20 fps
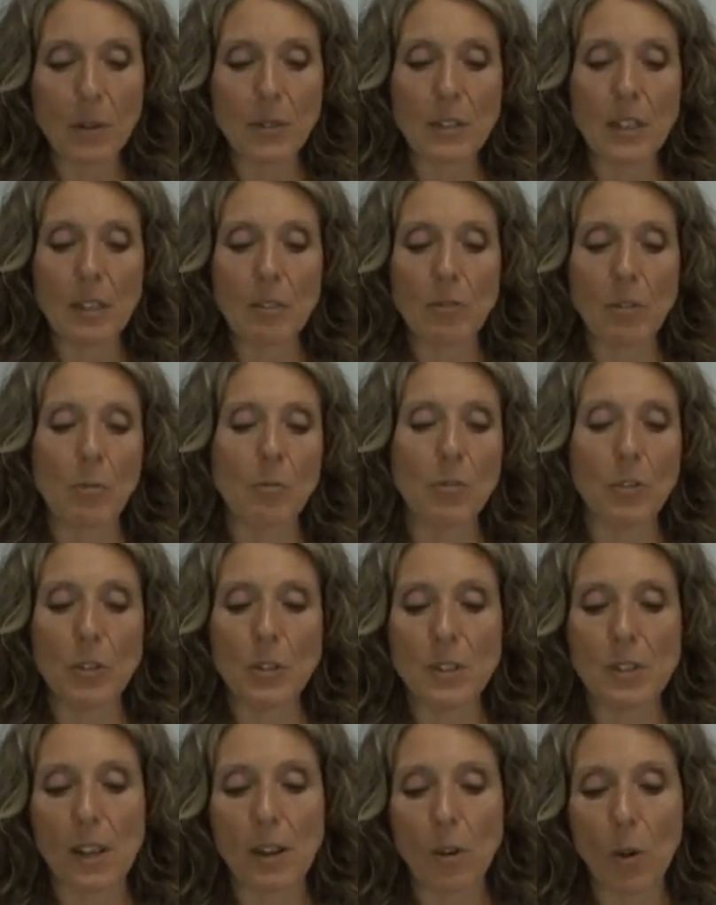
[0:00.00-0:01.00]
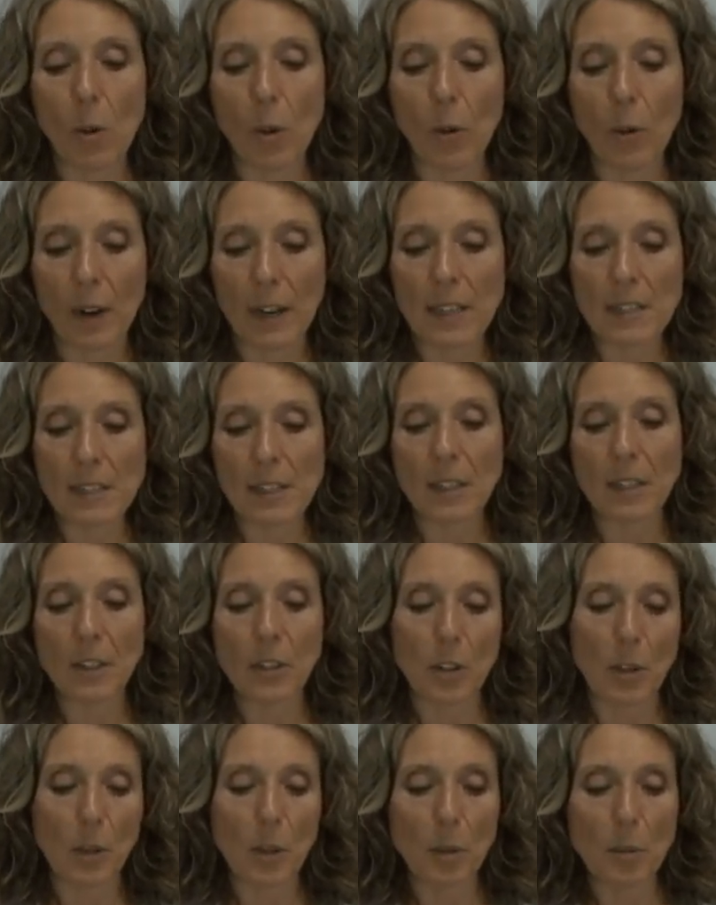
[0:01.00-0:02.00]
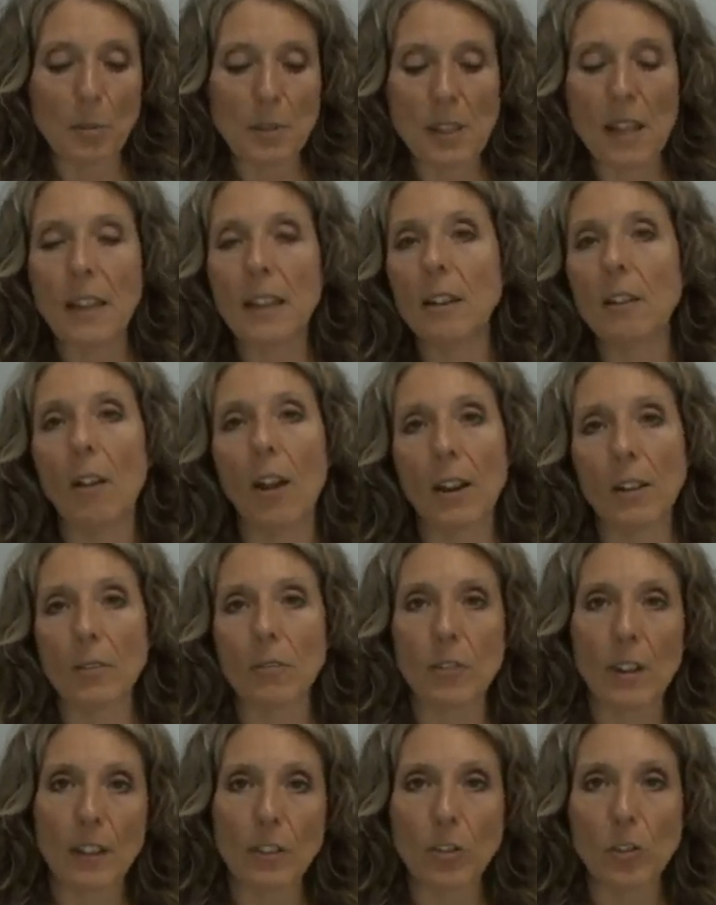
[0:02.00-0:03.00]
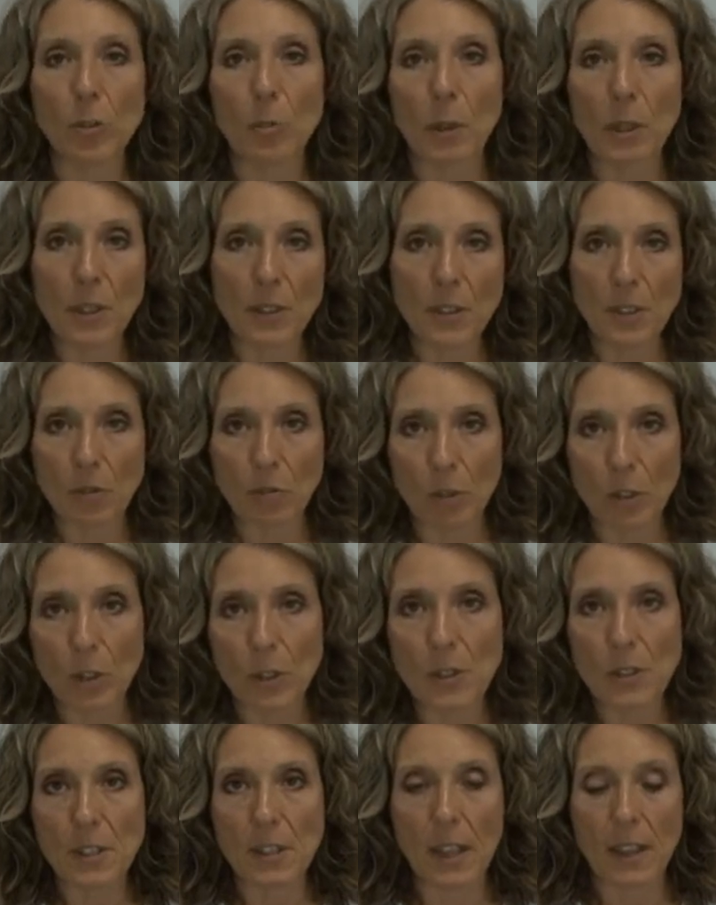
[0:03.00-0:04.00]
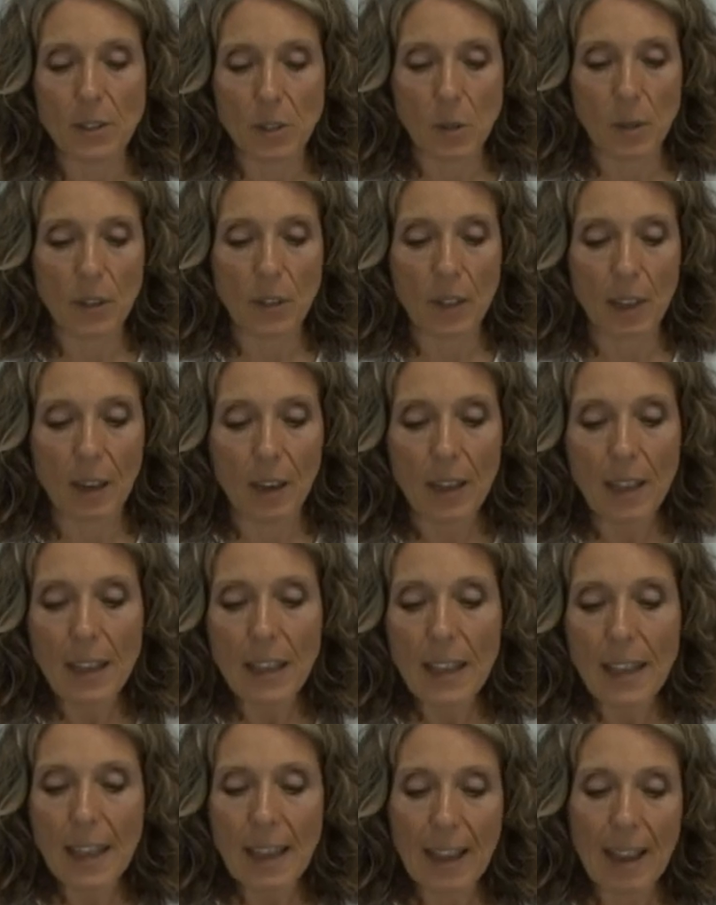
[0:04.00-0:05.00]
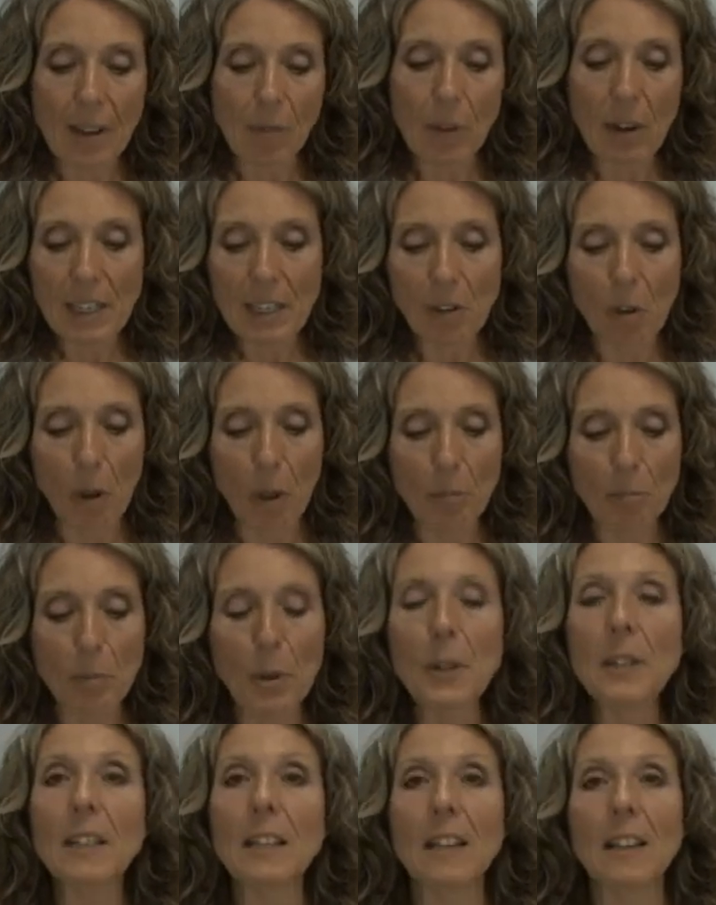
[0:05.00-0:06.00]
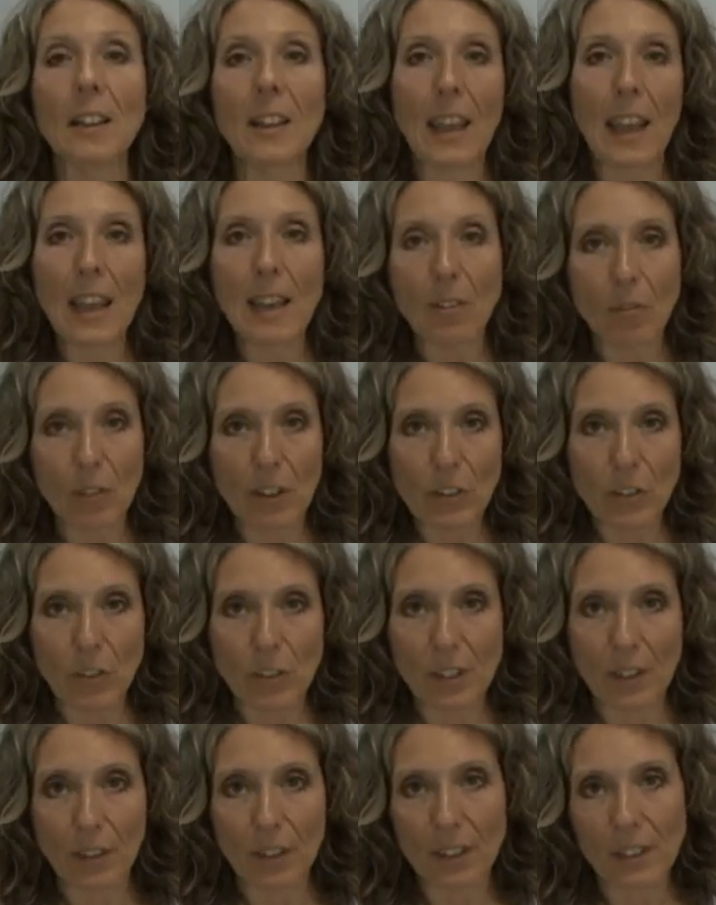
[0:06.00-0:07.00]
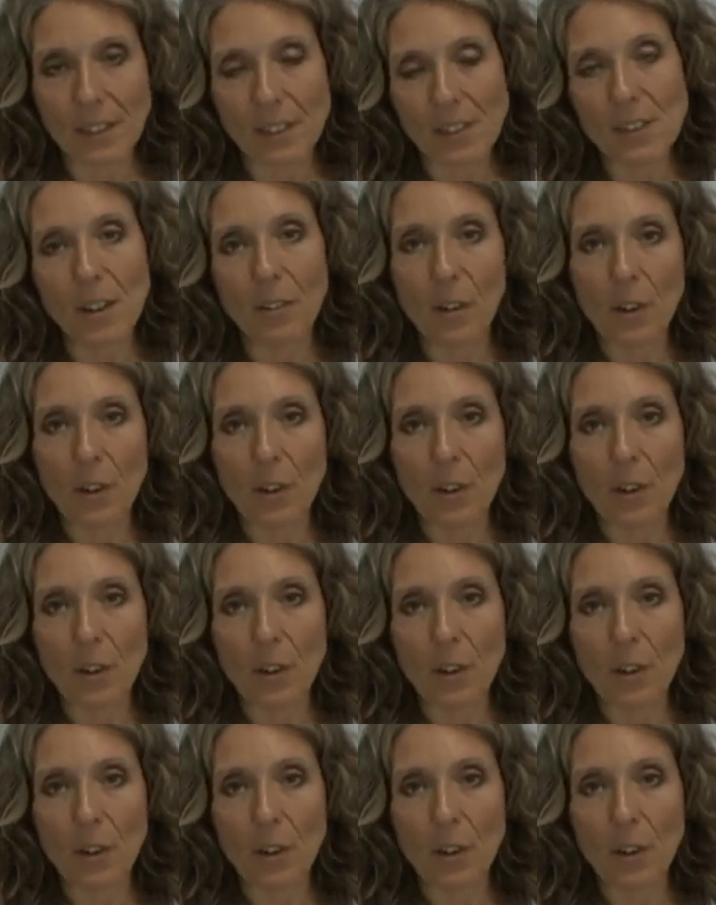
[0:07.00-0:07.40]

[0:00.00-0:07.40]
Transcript: protein from foods like whole grains and legumes, they eat a lot of vegetables and fruits and that sort of thing, and what he called pudding and cake vegetarians.